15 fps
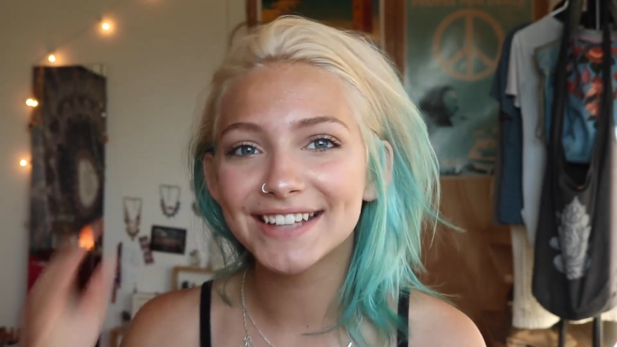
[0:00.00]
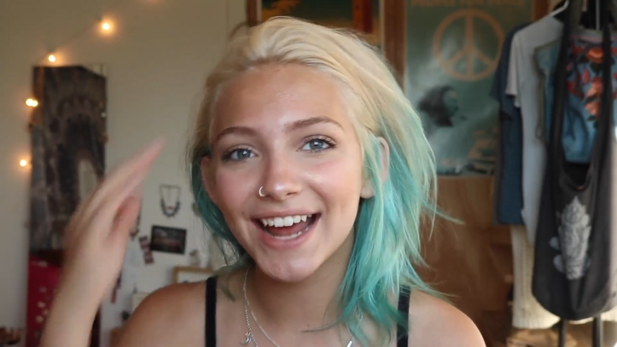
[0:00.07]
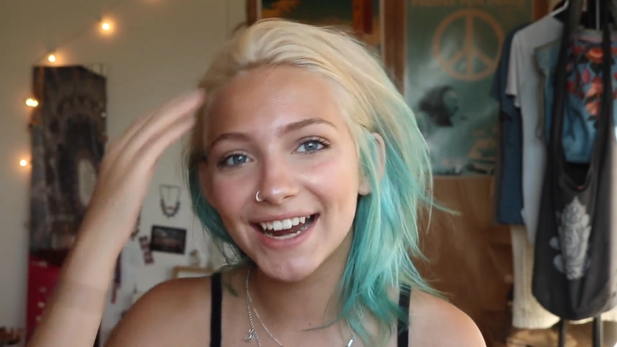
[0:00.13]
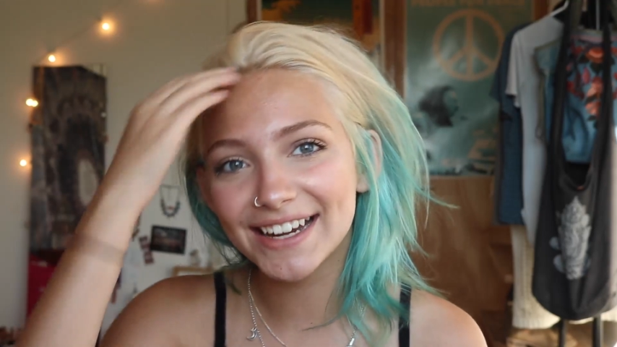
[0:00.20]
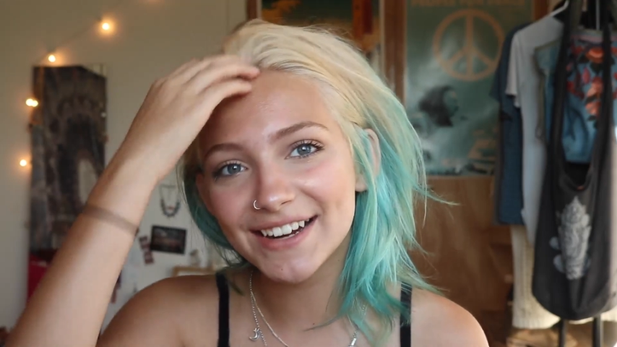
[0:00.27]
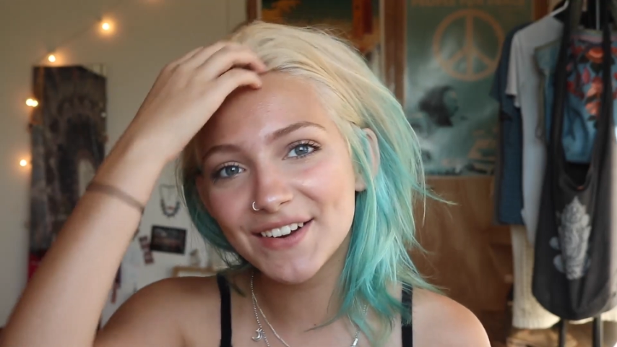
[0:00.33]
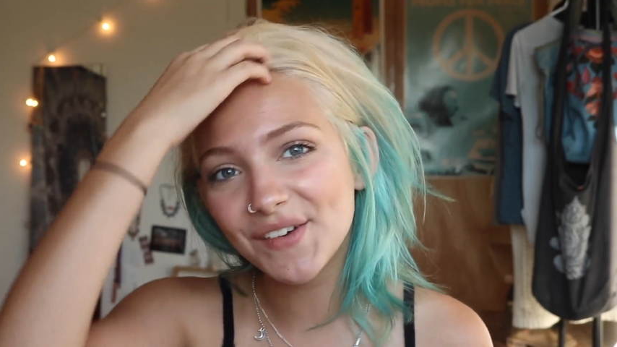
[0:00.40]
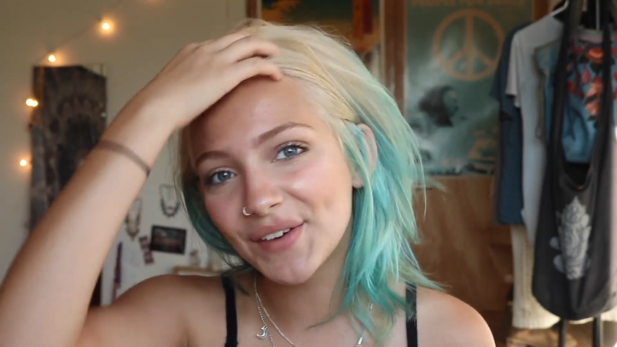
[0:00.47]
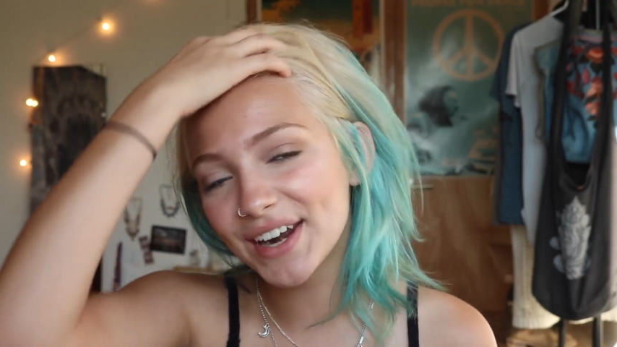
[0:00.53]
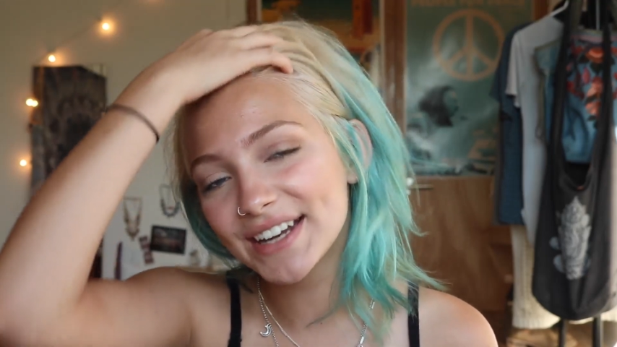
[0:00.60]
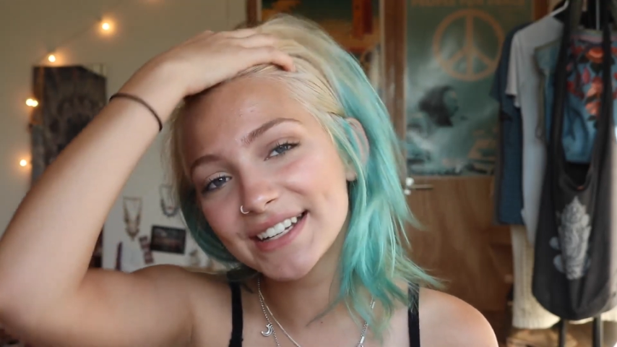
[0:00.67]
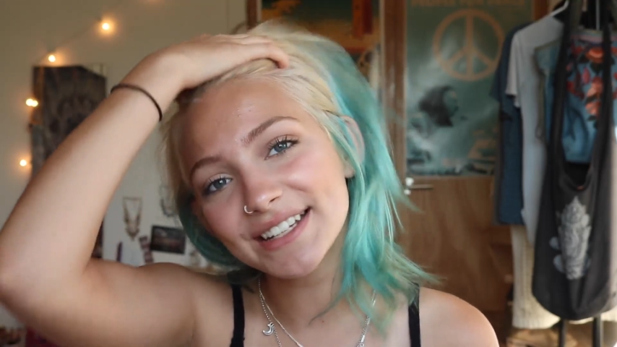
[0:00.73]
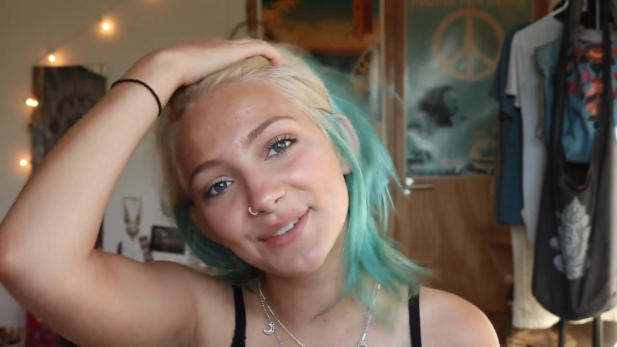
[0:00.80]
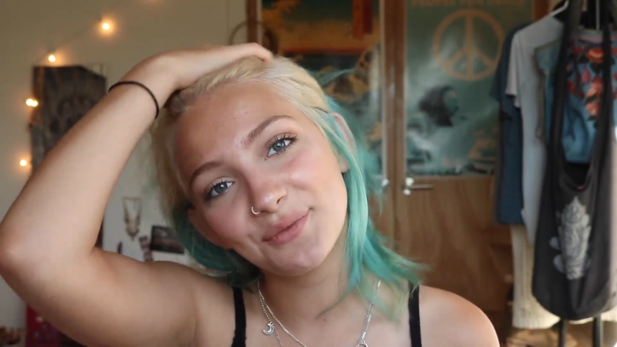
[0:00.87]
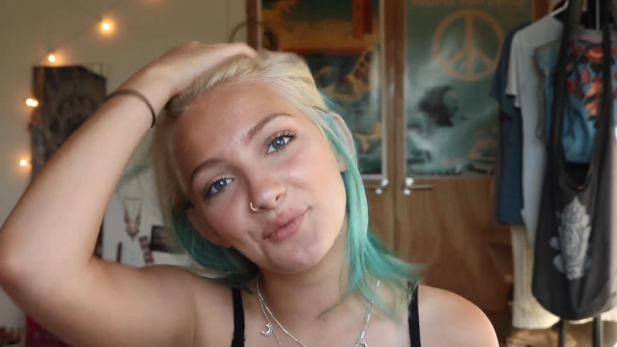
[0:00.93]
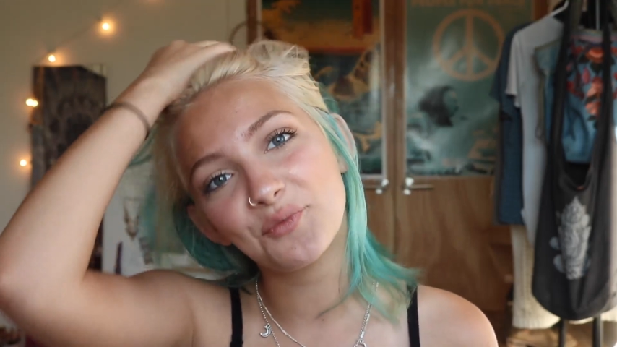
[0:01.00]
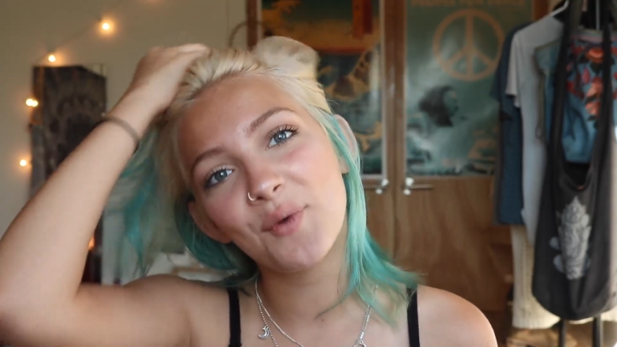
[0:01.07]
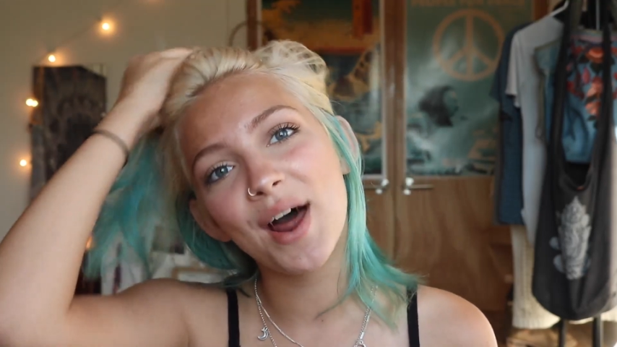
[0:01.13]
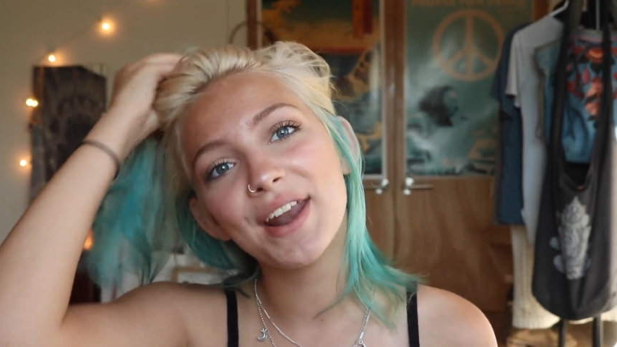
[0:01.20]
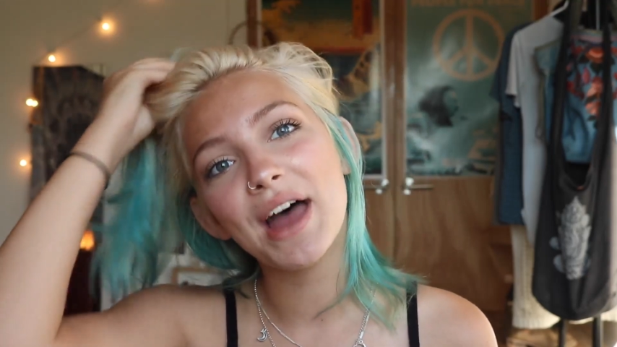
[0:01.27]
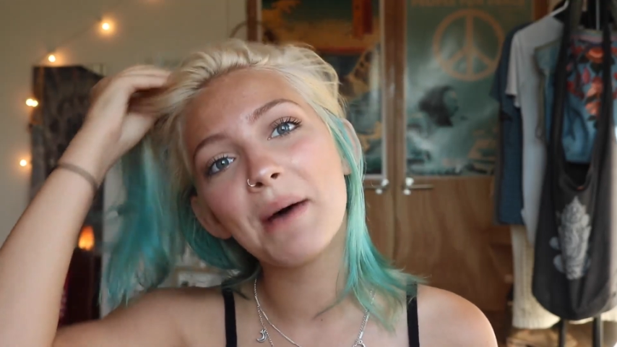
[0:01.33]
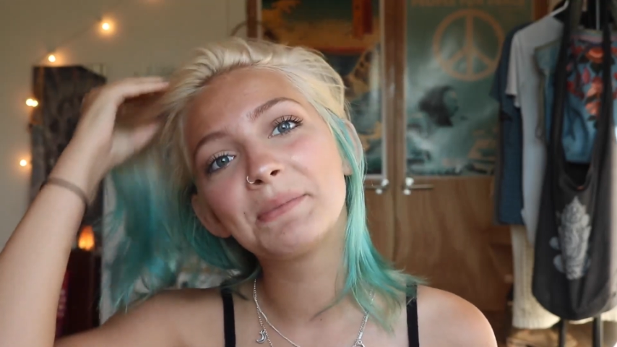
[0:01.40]
I didn't want to just
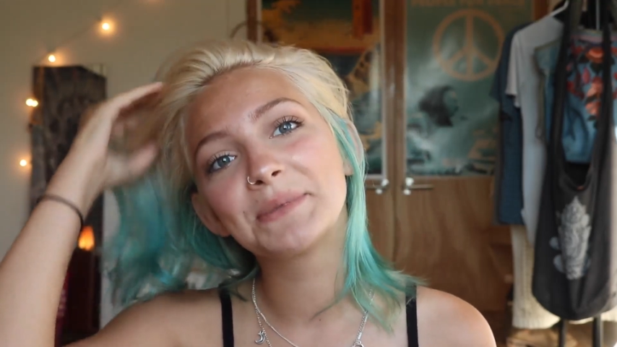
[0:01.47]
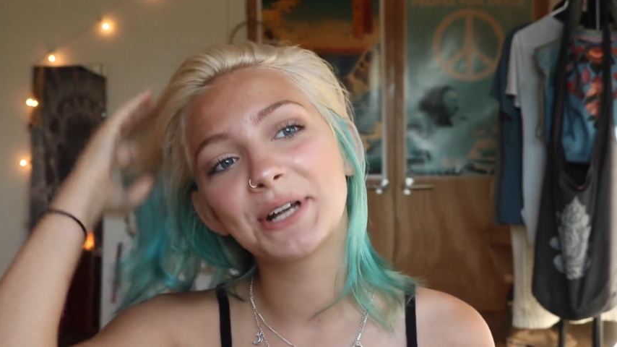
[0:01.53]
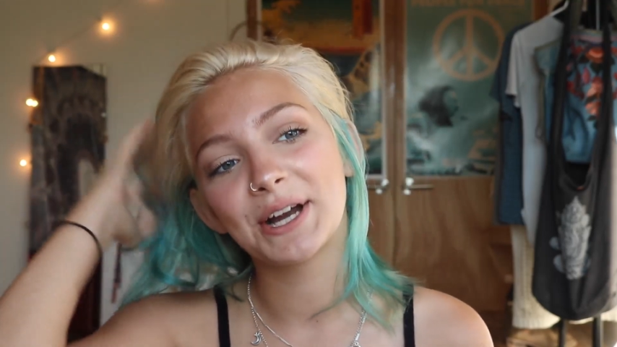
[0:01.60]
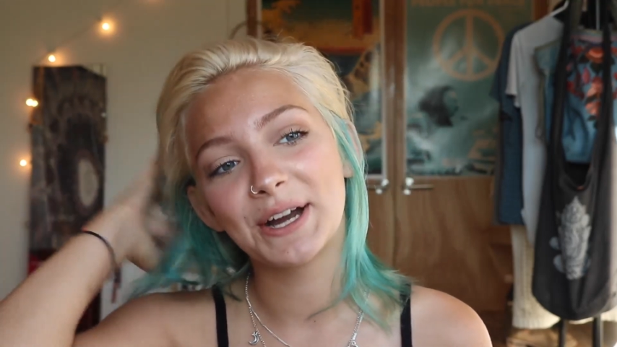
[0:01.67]
run up to